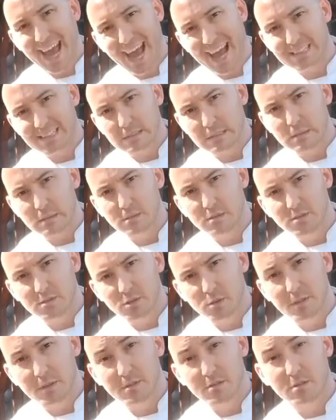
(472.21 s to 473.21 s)
acid
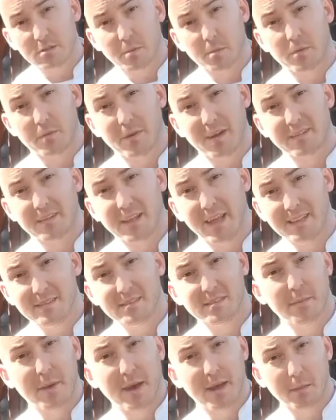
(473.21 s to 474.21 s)
to it to prevent
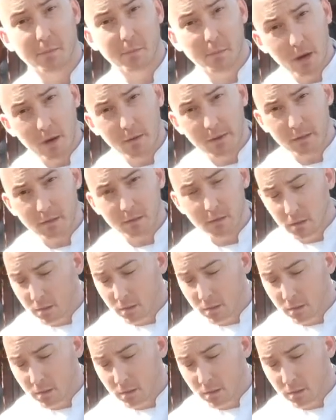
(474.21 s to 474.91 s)
enzymatic browning,